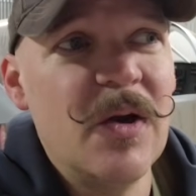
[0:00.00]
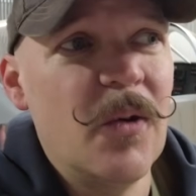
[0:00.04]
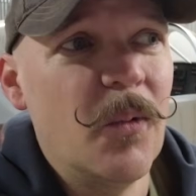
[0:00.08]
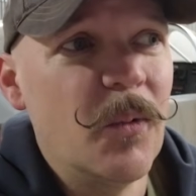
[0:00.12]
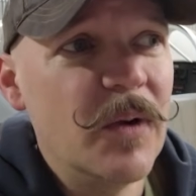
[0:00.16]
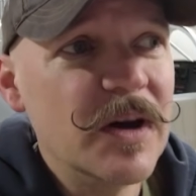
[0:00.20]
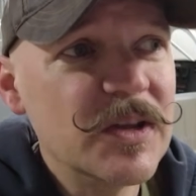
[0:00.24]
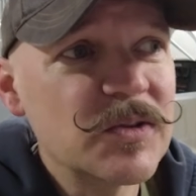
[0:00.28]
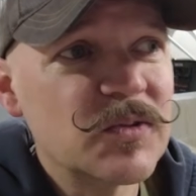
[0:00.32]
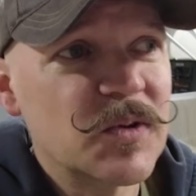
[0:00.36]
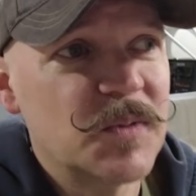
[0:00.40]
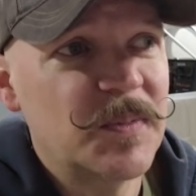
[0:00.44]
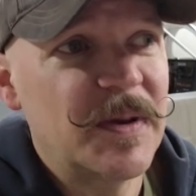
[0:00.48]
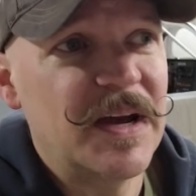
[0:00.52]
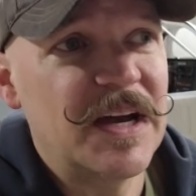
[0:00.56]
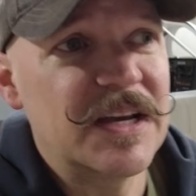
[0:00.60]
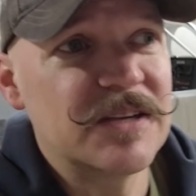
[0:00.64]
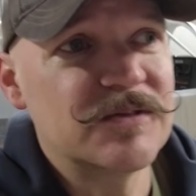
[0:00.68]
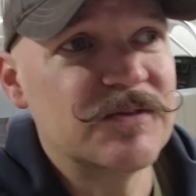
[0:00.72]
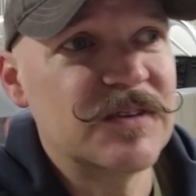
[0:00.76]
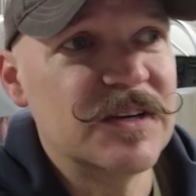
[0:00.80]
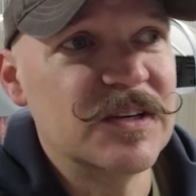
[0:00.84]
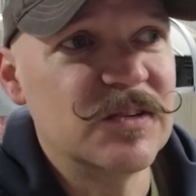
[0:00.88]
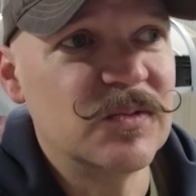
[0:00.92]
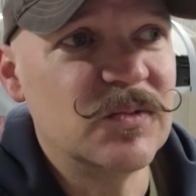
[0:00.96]
Once we're
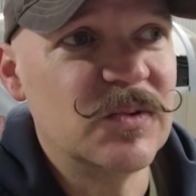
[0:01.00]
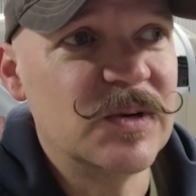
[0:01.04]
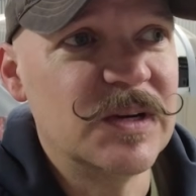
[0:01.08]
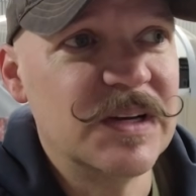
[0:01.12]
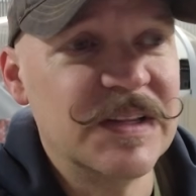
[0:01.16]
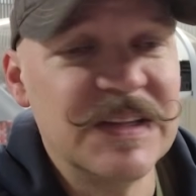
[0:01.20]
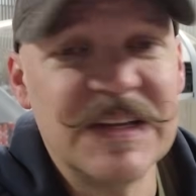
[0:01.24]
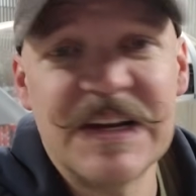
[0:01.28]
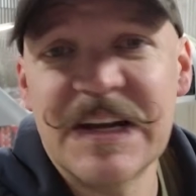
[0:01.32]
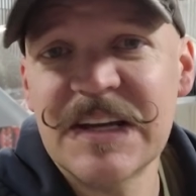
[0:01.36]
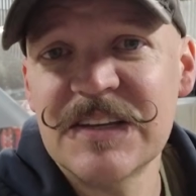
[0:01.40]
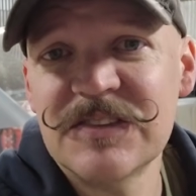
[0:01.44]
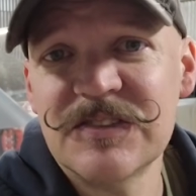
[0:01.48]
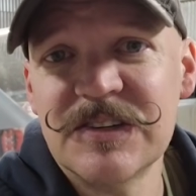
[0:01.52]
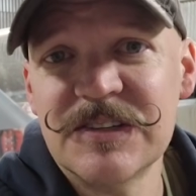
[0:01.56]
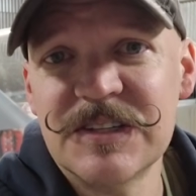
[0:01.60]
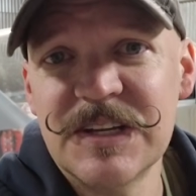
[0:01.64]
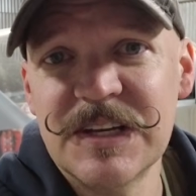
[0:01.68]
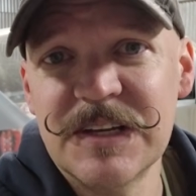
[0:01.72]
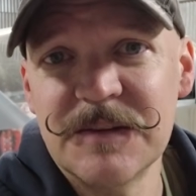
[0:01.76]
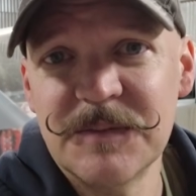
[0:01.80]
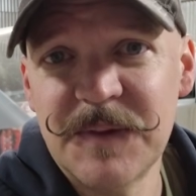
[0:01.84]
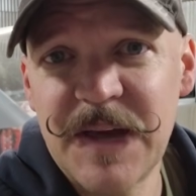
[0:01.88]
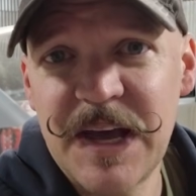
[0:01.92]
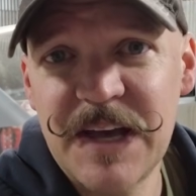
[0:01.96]
past phase one, then I can start
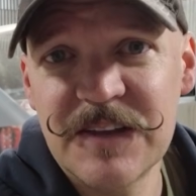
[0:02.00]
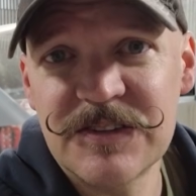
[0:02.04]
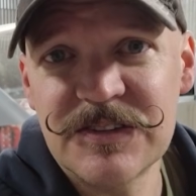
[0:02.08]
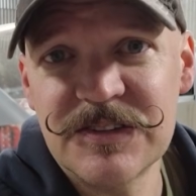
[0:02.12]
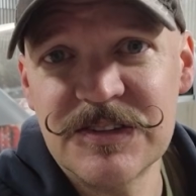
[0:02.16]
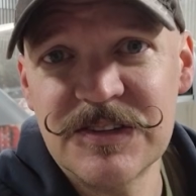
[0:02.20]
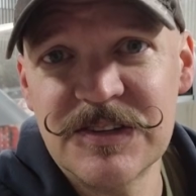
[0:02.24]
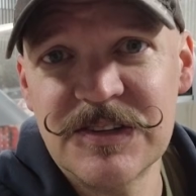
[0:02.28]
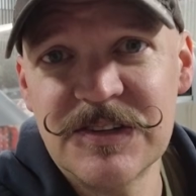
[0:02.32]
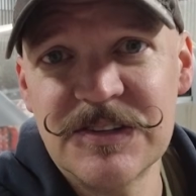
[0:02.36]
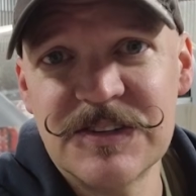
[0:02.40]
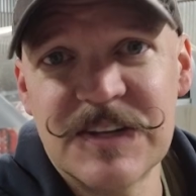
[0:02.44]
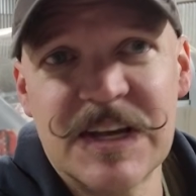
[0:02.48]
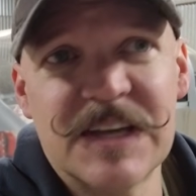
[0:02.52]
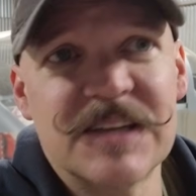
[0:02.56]
taking passengers,